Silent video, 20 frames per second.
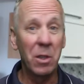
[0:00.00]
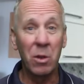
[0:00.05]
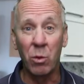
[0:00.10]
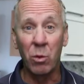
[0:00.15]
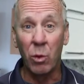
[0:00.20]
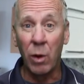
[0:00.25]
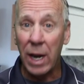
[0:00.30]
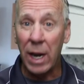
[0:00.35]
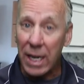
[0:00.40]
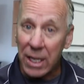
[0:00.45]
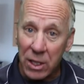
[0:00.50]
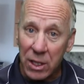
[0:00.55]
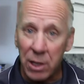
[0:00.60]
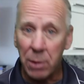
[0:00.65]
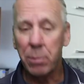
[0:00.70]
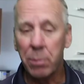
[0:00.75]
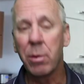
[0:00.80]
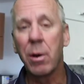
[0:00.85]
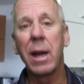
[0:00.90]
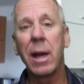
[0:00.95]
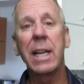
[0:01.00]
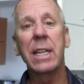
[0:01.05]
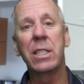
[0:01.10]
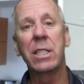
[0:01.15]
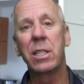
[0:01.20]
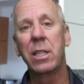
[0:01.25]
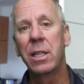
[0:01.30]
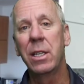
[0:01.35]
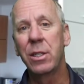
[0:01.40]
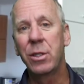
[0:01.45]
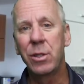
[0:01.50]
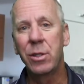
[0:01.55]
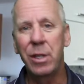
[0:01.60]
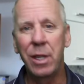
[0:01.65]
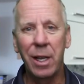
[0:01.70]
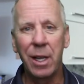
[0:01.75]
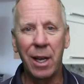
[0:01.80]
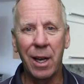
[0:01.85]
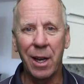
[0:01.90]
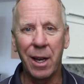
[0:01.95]
raise the price
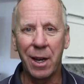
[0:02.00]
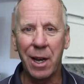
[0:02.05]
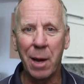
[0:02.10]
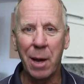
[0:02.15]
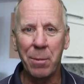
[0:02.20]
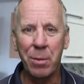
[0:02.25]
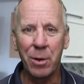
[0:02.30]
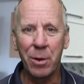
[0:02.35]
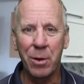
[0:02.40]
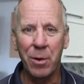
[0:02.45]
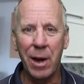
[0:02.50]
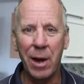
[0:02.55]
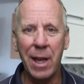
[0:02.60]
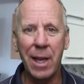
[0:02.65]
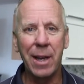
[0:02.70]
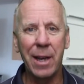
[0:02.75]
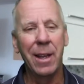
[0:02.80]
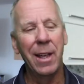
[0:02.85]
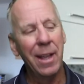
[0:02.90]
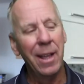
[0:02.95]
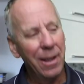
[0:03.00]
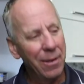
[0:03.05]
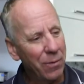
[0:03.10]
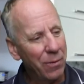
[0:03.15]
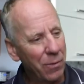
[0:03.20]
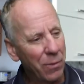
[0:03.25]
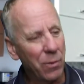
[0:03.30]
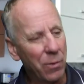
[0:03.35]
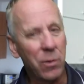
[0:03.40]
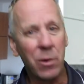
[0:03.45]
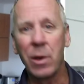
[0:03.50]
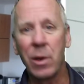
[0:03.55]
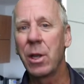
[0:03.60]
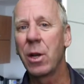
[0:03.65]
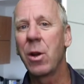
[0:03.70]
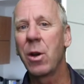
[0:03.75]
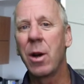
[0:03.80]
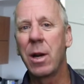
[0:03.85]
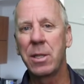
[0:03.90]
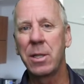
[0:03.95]
a couple grand for
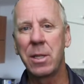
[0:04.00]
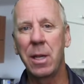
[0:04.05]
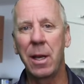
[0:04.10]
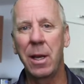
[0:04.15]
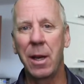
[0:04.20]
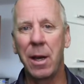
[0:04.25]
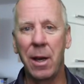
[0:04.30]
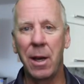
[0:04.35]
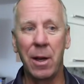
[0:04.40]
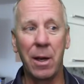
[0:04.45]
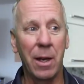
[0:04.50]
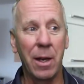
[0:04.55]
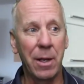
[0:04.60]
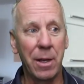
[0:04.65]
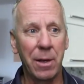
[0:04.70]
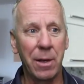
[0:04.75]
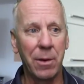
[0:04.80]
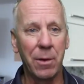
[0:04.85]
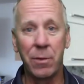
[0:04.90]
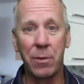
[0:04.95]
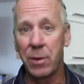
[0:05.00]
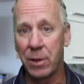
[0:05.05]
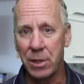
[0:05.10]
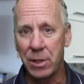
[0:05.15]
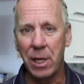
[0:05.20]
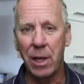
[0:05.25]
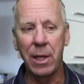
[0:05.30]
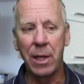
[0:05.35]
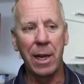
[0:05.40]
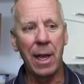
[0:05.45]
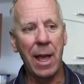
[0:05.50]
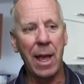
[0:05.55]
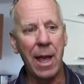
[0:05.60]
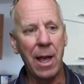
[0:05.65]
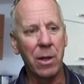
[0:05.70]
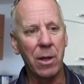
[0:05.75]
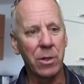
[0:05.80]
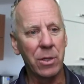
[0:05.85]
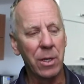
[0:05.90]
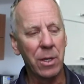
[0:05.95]
the cost uh, uh, uh for selling the
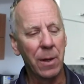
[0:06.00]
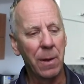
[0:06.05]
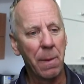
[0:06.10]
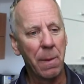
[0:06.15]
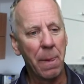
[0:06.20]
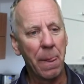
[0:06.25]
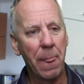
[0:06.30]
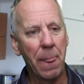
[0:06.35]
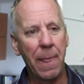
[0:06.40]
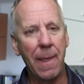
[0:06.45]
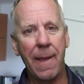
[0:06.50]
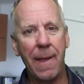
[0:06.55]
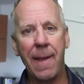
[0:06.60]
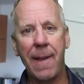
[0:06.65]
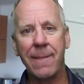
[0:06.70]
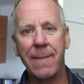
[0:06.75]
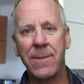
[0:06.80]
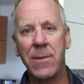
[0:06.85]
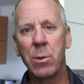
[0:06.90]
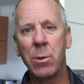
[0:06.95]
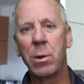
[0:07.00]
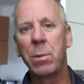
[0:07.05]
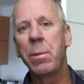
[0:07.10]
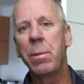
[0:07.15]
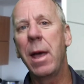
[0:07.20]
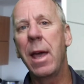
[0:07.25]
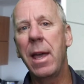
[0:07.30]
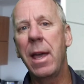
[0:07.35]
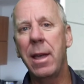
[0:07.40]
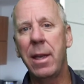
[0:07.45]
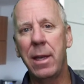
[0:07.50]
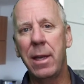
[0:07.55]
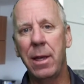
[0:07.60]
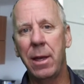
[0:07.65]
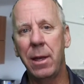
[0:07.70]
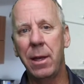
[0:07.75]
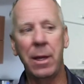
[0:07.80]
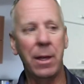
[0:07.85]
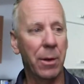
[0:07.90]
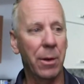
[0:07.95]
house and it would
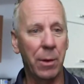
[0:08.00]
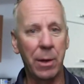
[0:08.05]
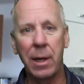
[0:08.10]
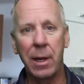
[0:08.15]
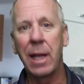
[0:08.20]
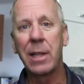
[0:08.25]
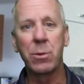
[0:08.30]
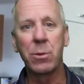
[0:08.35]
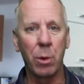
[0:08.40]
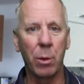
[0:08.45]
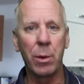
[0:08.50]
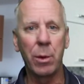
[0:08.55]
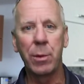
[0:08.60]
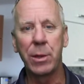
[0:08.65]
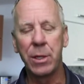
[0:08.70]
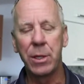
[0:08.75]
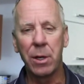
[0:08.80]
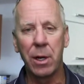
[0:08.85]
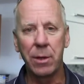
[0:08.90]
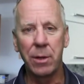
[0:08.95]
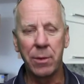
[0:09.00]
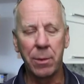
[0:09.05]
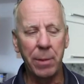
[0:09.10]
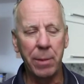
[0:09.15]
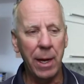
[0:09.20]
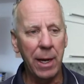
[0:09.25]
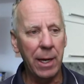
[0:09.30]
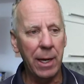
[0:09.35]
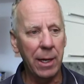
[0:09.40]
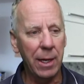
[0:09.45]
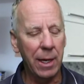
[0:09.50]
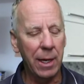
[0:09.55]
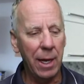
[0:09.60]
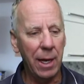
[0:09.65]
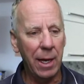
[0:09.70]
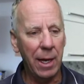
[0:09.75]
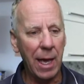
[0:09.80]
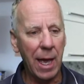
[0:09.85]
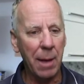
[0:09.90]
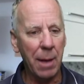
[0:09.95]
pay you know and that's what we would charge for painting the
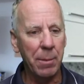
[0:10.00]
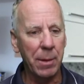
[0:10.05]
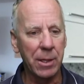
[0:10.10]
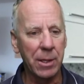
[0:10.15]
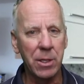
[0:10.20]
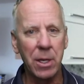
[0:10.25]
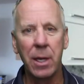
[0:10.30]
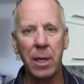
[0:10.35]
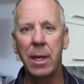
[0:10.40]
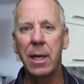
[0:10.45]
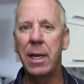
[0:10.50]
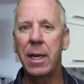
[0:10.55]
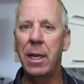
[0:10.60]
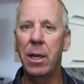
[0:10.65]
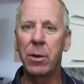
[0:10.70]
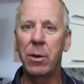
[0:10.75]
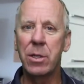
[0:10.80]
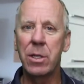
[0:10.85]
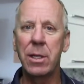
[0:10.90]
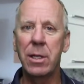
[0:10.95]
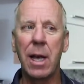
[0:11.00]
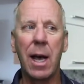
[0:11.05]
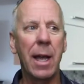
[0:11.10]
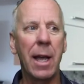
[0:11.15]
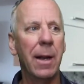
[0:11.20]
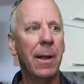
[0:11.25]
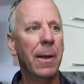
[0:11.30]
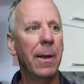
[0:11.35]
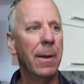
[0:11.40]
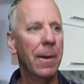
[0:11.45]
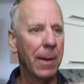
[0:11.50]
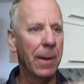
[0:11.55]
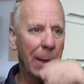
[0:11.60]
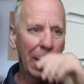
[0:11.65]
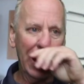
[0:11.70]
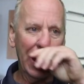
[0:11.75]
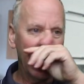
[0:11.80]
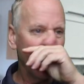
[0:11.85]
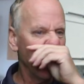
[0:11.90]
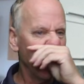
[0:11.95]
cabinets you know it's not
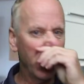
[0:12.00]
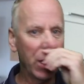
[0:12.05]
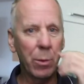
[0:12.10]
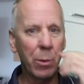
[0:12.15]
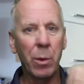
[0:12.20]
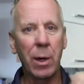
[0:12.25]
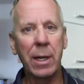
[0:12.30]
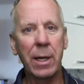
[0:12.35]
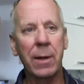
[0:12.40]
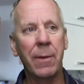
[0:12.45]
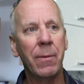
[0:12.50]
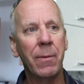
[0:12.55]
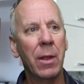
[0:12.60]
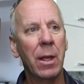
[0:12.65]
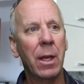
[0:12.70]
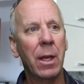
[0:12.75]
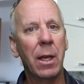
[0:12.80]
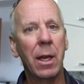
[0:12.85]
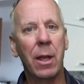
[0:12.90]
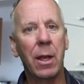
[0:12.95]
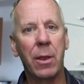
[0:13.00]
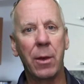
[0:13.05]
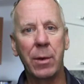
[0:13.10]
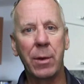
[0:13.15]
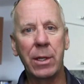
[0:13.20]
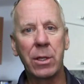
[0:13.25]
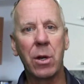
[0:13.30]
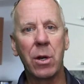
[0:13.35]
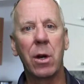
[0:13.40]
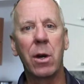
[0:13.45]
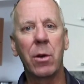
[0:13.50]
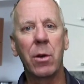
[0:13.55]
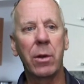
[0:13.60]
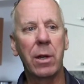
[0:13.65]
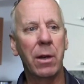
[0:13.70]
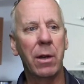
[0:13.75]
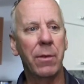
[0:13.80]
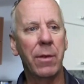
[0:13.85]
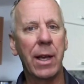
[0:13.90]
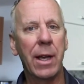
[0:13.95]
you know we want the return
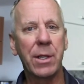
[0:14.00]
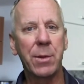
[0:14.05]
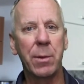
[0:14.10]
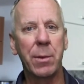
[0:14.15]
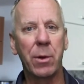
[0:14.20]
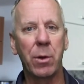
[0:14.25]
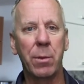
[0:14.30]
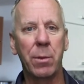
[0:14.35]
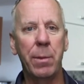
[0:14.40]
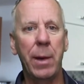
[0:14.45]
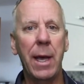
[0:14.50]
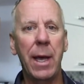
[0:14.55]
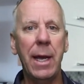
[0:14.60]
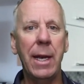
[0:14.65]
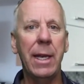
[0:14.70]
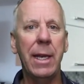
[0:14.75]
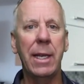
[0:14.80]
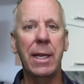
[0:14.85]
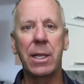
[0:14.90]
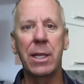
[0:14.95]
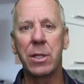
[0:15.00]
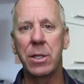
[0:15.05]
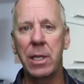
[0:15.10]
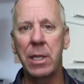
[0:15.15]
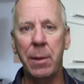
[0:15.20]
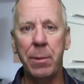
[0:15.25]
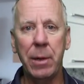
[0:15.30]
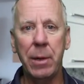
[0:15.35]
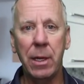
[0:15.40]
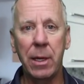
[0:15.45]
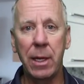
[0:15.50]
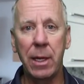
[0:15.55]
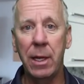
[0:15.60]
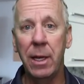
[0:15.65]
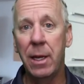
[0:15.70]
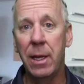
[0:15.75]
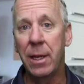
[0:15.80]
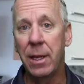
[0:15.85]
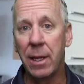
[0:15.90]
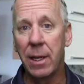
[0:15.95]
on investment on painting is
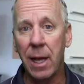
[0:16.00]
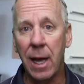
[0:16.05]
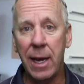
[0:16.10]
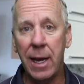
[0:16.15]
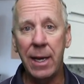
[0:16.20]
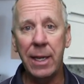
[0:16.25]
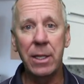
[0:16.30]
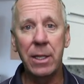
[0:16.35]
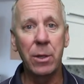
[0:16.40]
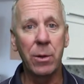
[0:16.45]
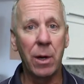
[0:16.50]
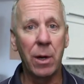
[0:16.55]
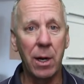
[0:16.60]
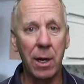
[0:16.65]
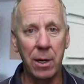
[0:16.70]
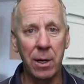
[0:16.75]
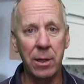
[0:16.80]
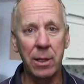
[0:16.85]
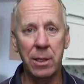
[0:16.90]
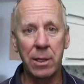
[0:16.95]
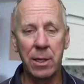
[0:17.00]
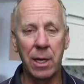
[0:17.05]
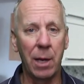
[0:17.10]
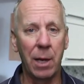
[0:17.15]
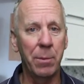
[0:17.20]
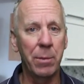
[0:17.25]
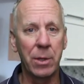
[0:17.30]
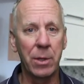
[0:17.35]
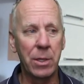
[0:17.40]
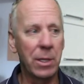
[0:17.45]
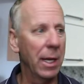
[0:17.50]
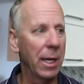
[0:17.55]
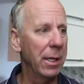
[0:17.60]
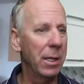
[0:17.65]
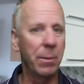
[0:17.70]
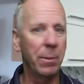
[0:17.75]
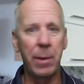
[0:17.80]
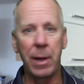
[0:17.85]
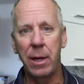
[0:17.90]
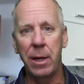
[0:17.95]
typically 90 to 110
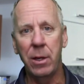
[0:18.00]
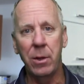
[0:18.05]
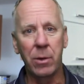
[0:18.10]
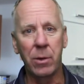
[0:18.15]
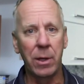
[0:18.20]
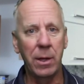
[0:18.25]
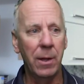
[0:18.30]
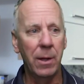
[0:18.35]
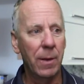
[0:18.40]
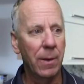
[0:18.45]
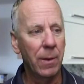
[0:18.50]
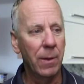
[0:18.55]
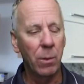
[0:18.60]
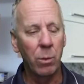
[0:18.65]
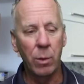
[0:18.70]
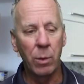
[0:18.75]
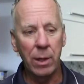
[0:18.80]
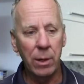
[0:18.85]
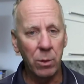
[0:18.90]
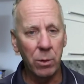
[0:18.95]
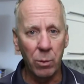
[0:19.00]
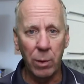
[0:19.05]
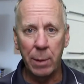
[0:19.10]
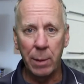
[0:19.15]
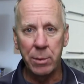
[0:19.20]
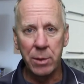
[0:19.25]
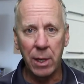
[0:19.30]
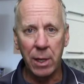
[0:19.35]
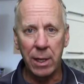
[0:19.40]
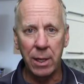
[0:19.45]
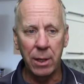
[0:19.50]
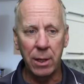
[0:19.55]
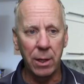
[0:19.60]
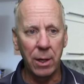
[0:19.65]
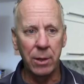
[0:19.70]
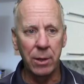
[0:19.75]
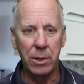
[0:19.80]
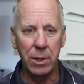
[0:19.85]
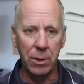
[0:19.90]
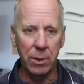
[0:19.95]
percent depending on what website you
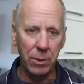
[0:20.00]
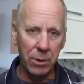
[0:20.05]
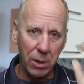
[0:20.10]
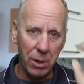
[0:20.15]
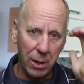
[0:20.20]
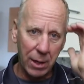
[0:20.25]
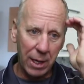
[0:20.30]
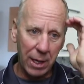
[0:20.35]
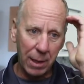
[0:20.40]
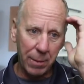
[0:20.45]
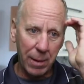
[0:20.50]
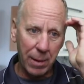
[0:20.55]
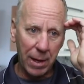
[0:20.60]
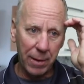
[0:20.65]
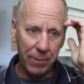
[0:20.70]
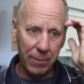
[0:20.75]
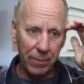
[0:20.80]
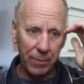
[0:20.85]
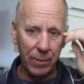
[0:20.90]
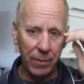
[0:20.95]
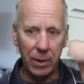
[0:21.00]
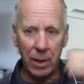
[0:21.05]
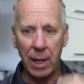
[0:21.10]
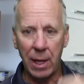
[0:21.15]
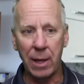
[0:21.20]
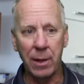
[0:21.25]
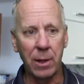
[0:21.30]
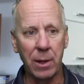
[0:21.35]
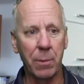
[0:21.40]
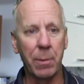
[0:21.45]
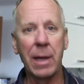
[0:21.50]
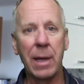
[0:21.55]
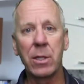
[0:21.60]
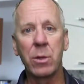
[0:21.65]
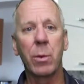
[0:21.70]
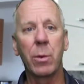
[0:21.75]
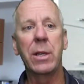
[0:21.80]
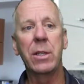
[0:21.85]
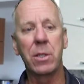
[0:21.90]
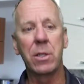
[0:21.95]
go to talking about the
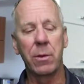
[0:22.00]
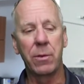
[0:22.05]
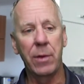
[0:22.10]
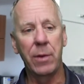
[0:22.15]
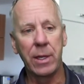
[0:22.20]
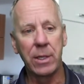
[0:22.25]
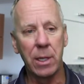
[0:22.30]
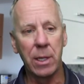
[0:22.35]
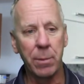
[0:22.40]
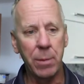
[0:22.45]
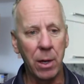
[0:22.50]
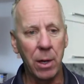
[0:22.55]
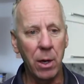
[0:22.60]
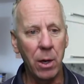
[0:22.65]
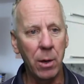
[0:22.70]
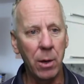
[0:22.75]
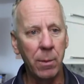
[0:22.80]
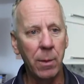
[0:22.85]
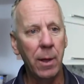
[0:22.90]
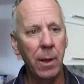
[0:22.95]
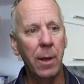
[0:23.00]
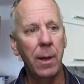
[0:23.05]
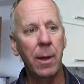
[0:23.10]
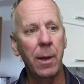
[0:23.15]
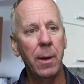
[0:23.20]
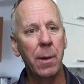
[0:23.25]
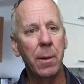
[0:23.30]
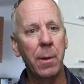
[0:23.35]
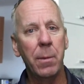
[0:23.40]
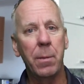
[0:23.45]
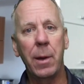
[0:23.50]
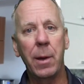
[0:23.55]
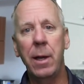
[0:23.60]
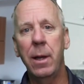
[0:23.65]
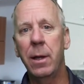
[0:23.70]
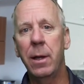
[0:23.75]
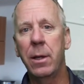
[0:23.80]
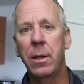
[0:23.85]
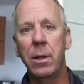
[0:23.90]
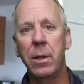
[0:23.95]
best ways to fix up a home
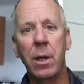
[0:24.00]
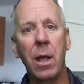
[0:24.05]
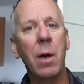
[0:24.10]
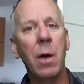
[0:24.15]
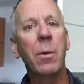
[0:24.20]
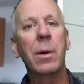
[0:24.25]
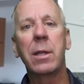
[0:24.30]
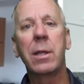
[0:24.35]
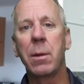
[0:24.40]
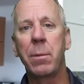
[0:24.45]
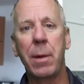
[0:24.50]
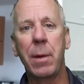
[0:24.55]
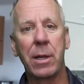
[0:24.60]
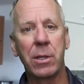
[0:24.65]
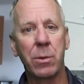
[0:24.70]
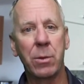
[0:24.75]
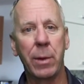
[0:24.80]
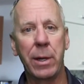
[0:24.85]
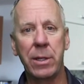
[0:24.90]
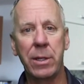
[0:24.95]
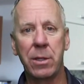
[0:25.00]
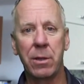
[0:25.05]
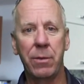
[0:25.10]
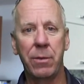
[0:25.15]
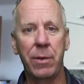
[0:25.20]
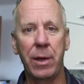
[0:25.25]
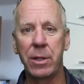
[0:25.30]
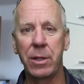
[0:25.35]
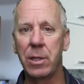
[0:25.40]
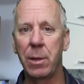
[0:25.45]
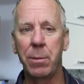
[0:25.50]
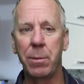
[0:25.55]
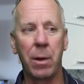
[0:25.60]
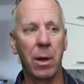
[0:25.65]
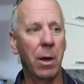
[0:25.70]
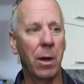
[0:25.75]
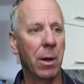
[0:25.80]
but know what the best ways to fix up a